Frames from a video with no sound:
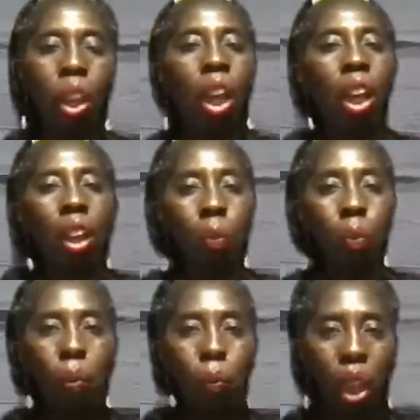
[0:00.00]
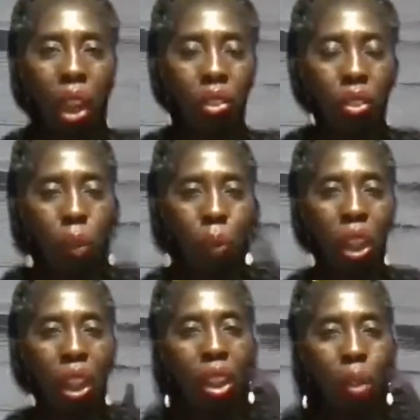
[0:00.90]
And I've been blessed to be
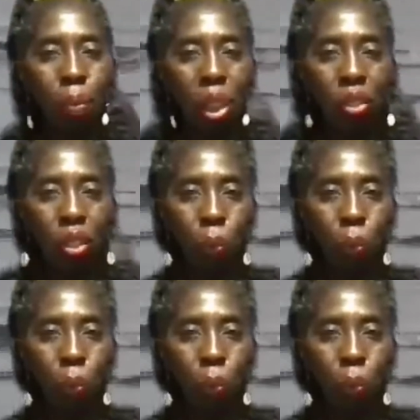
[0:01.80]
in the midst of